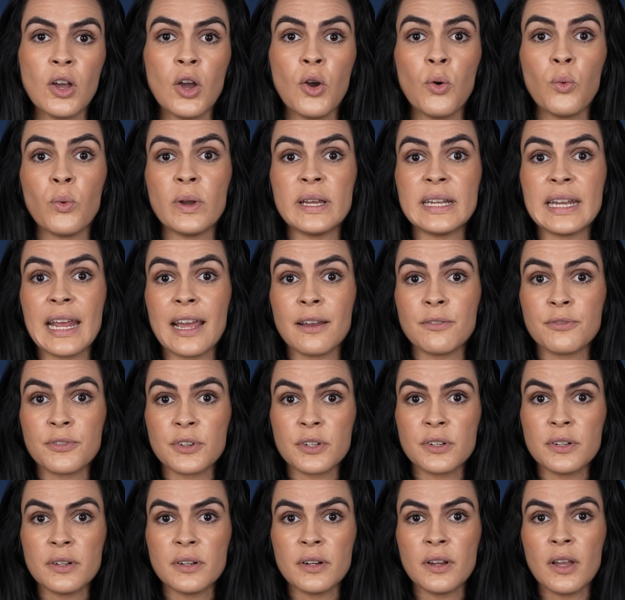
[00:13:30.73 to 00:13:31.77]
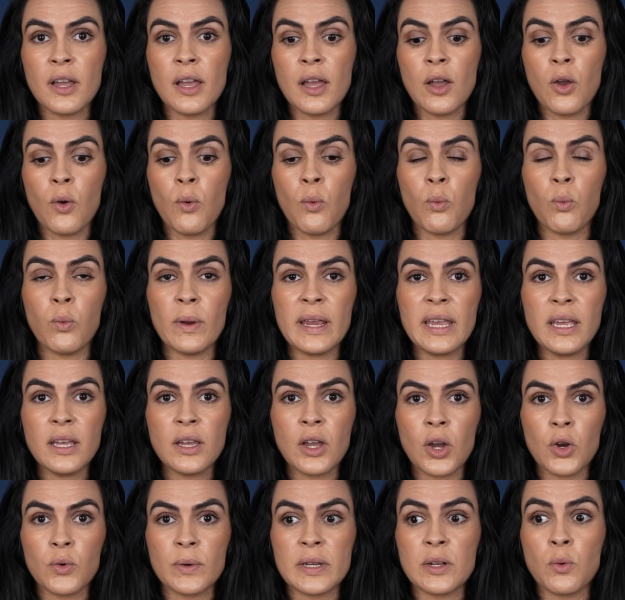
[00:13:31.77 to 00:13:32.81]
whenever we
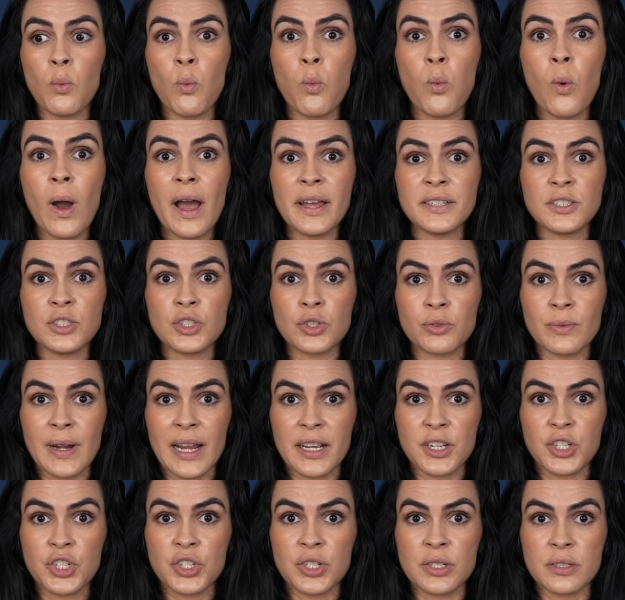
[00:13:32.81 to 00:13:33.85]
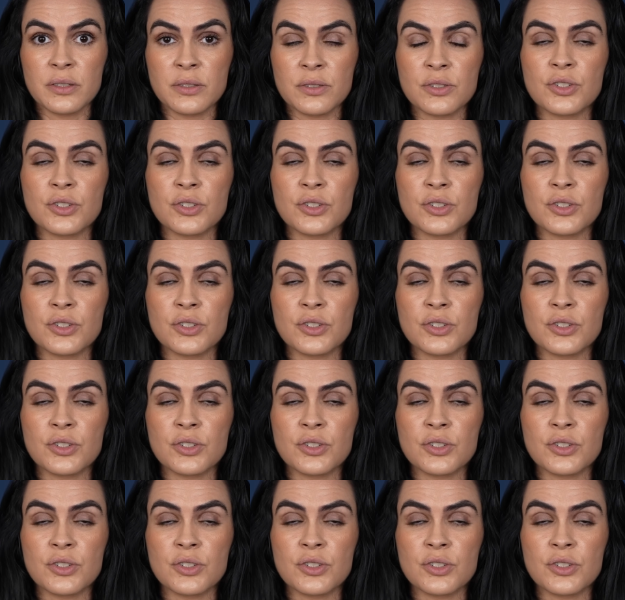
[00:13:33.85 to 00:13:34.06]
go in one direction.